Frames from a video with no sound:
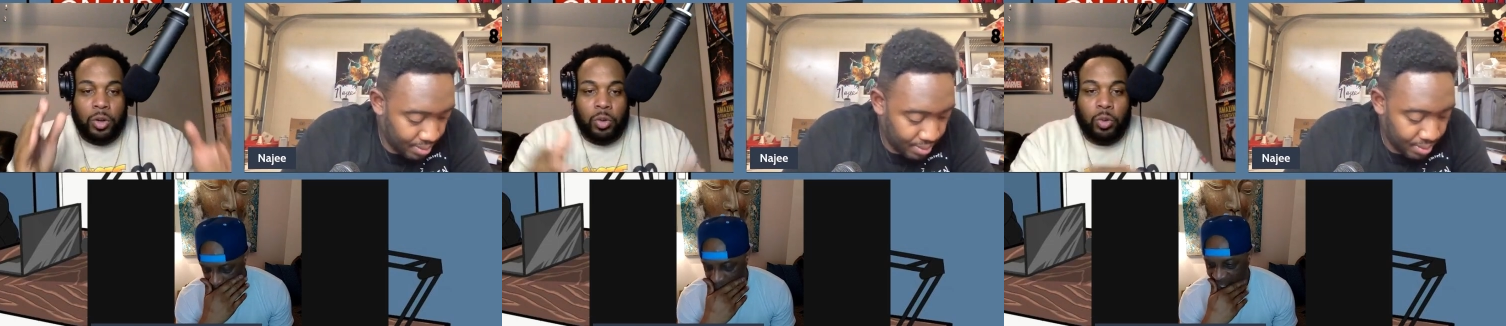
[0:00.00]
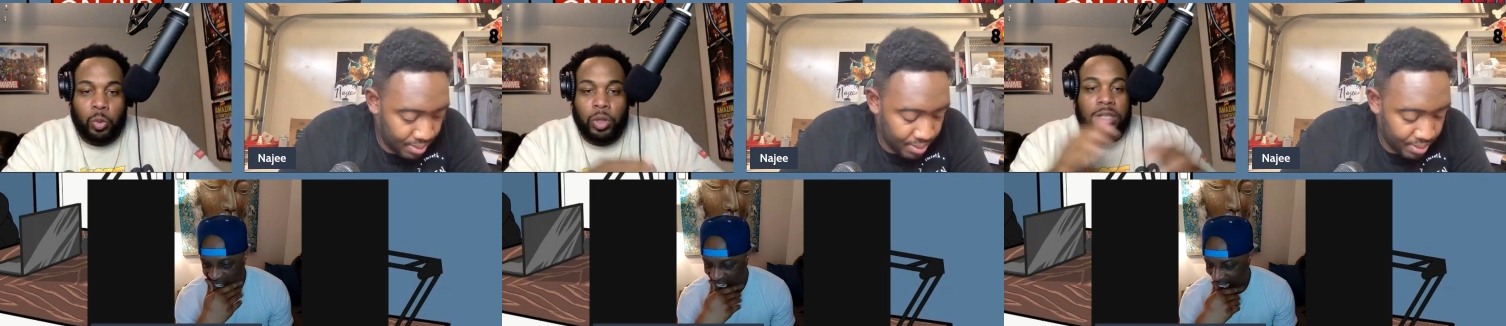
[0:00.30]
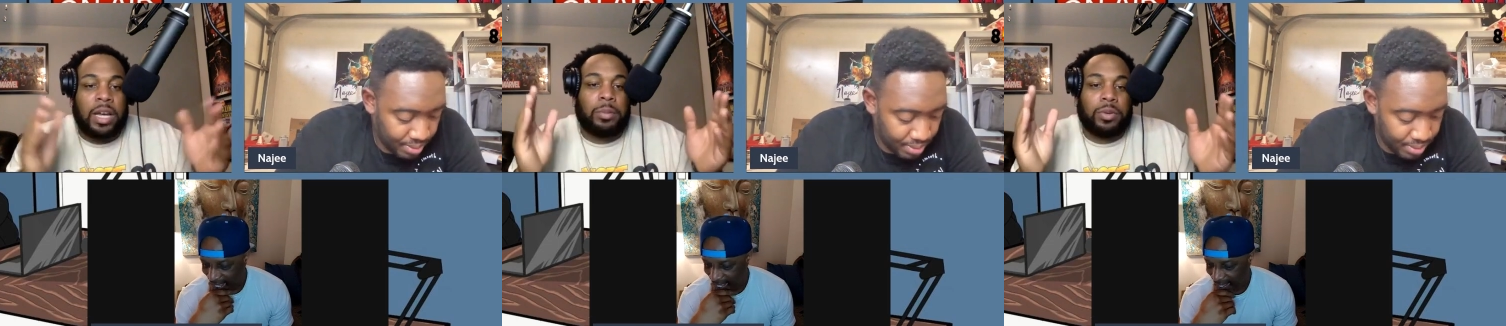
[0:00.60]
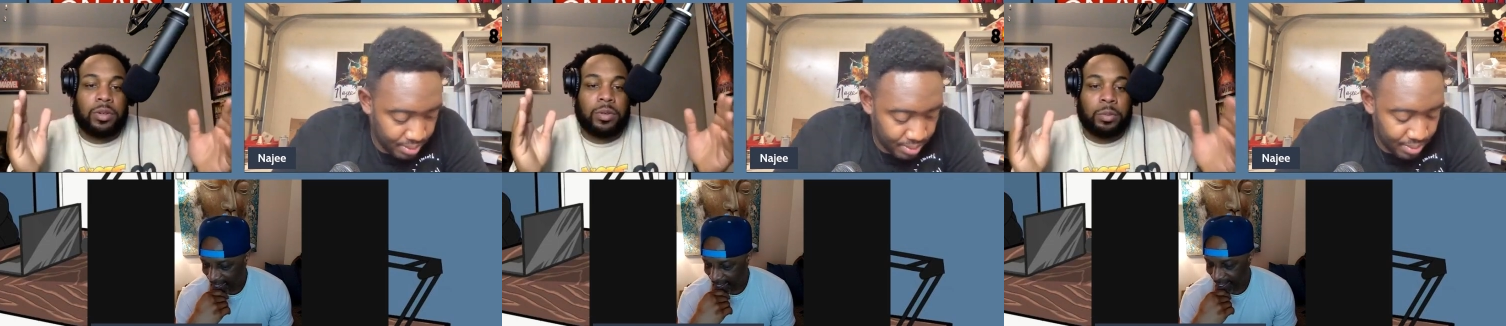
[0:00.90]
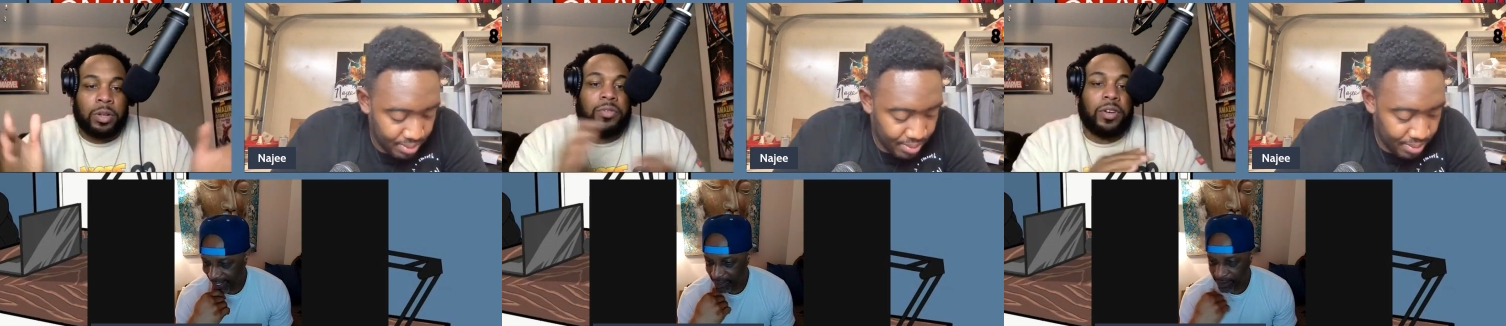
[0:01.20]
Speaker 1: who what type
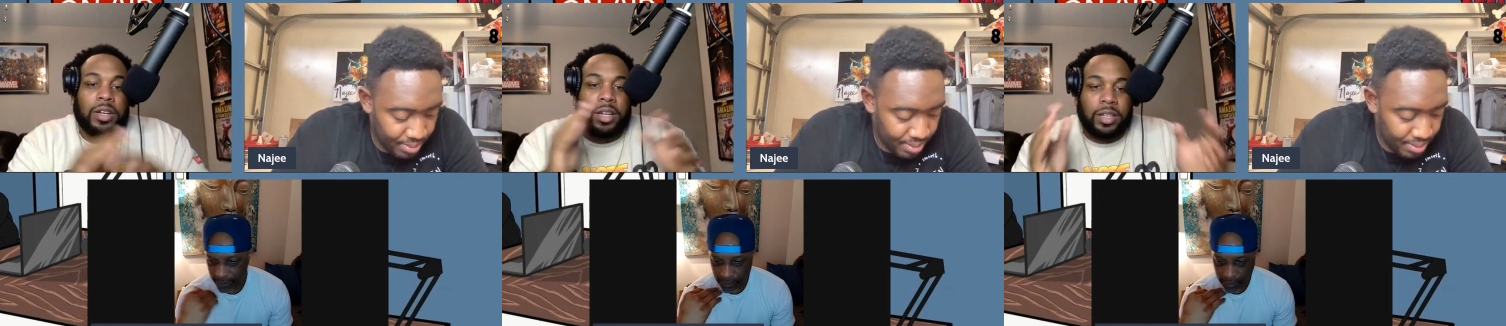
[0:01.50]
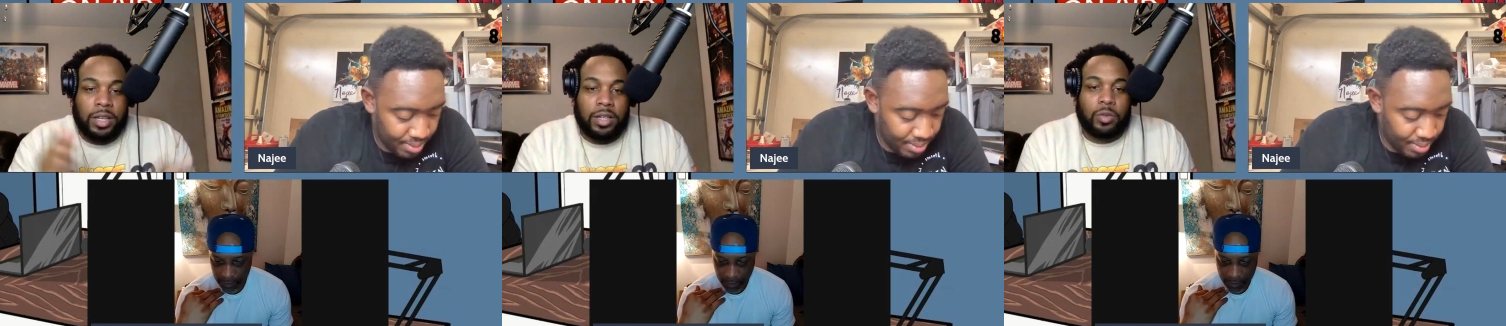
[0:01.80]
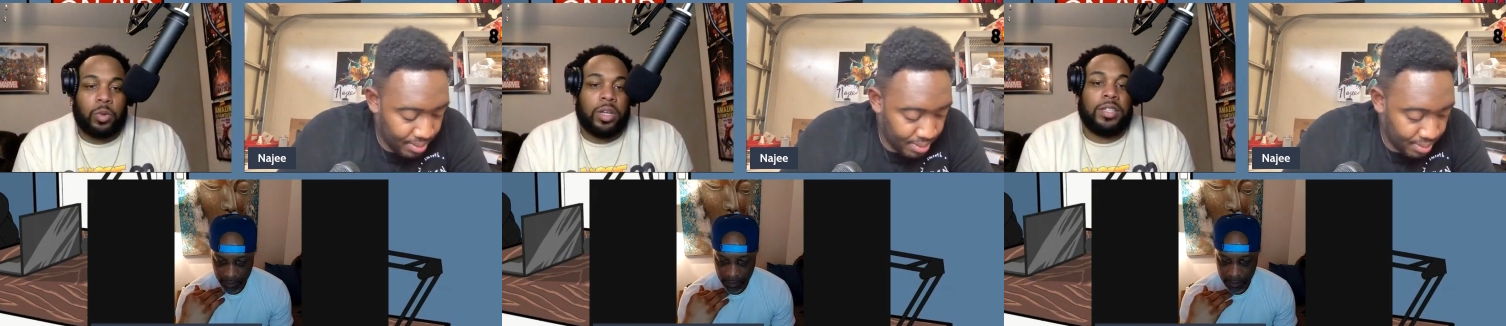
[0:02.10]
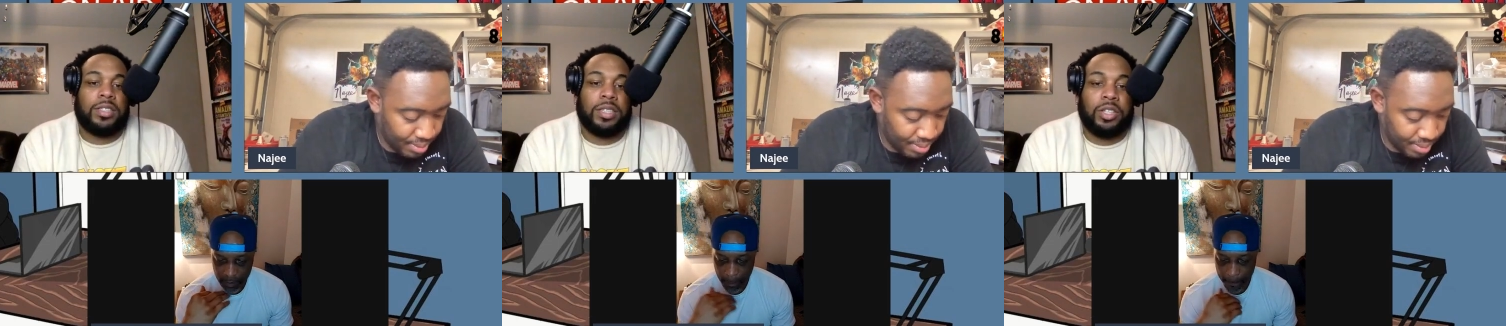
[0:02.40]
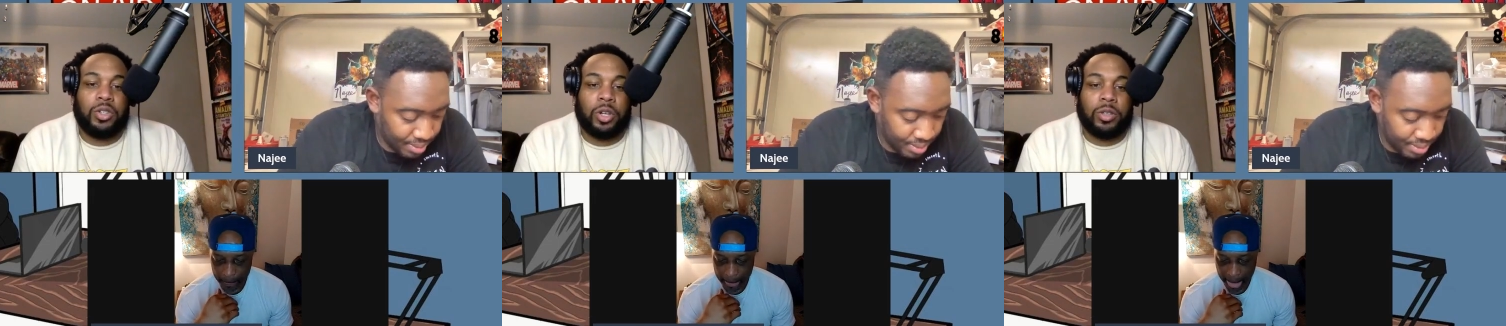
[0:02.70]
of motherfucker they get when they
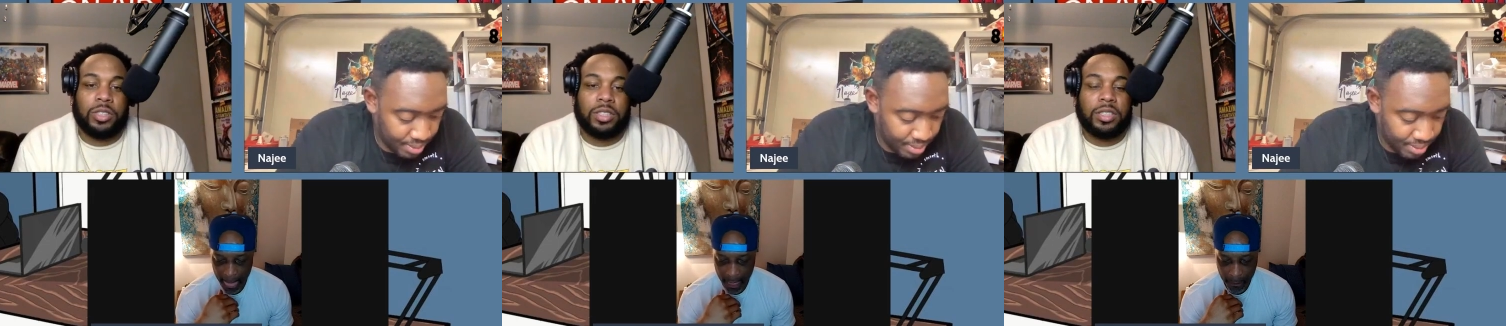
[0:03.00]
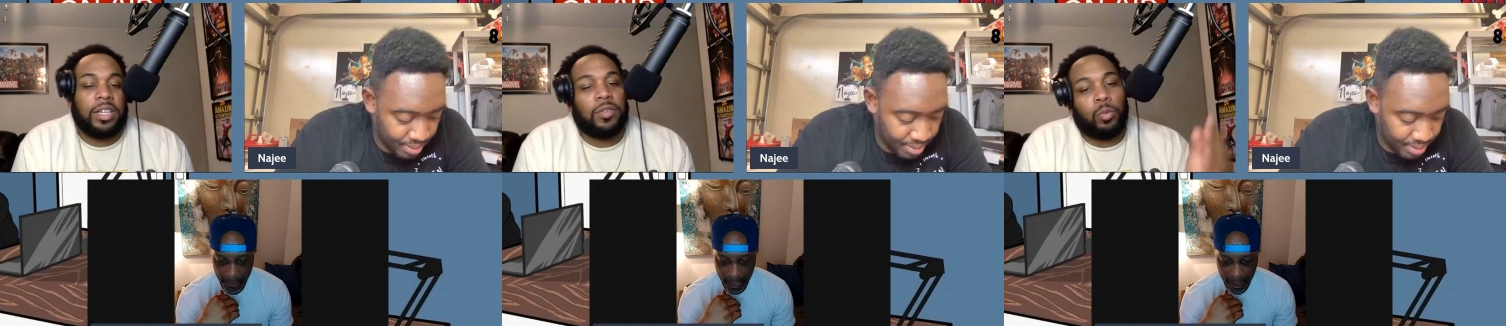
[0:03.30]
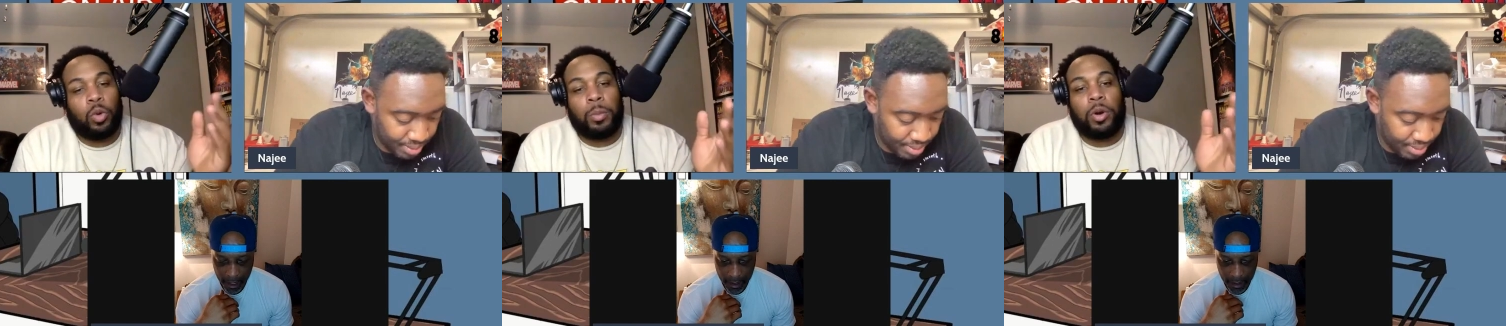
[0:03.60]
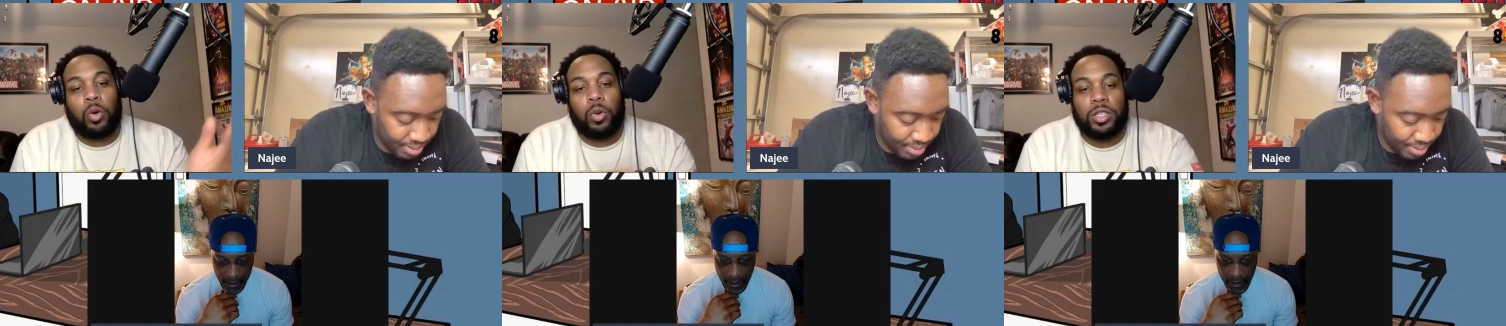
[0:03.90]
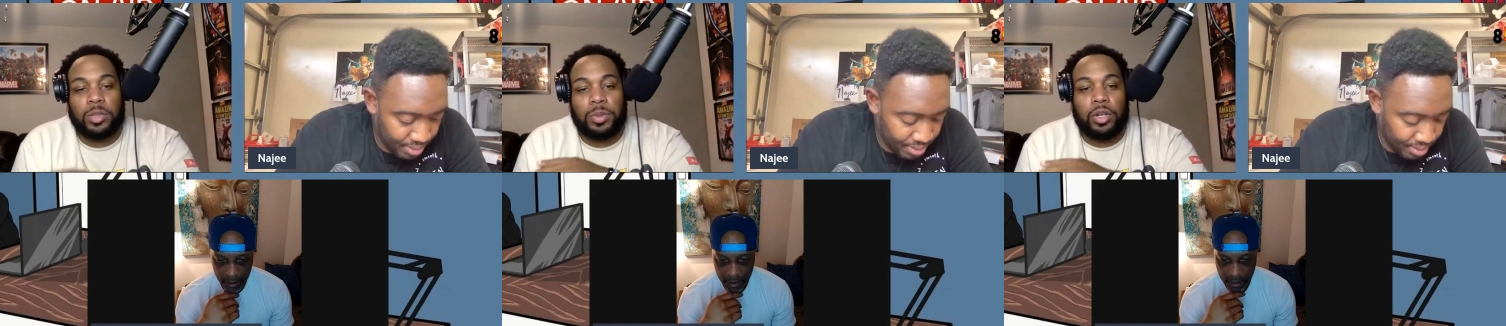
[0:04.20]
see you know just give them one more
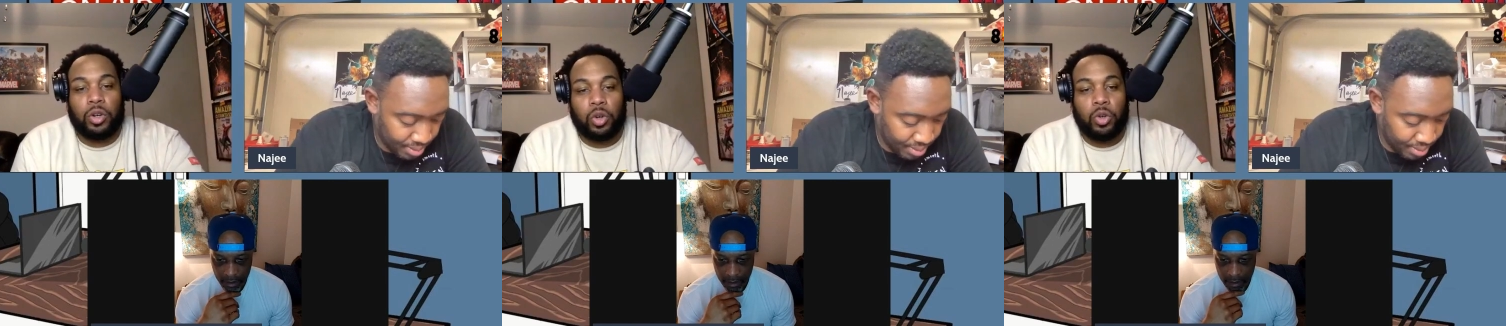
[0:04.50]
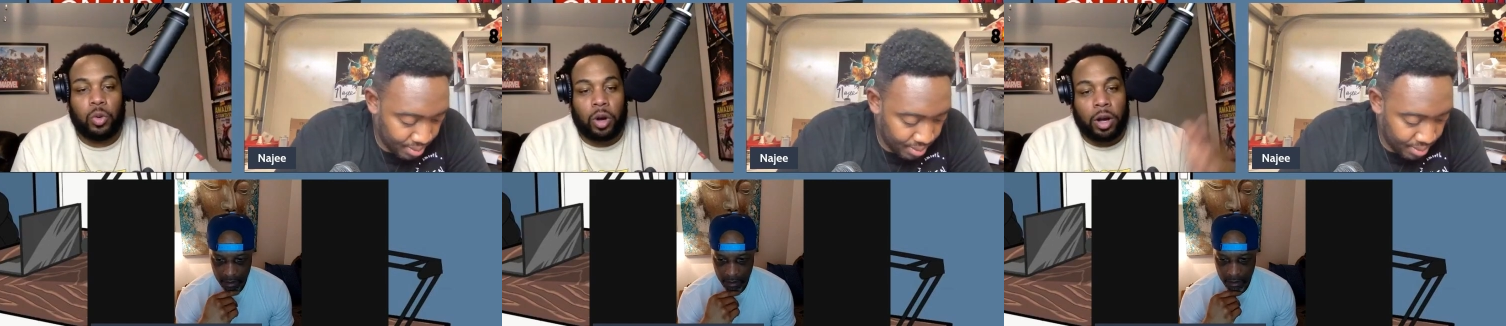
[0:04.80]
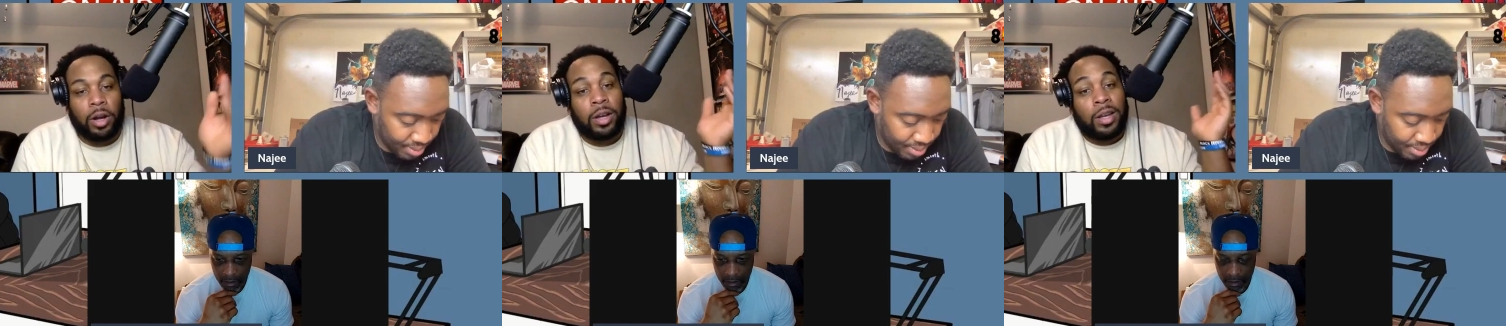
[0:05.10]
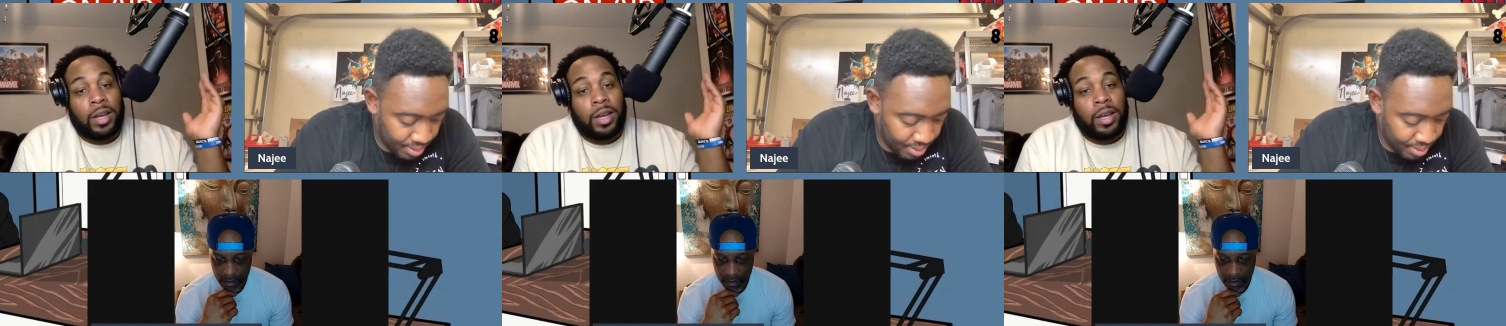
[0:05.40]
quick spill who you are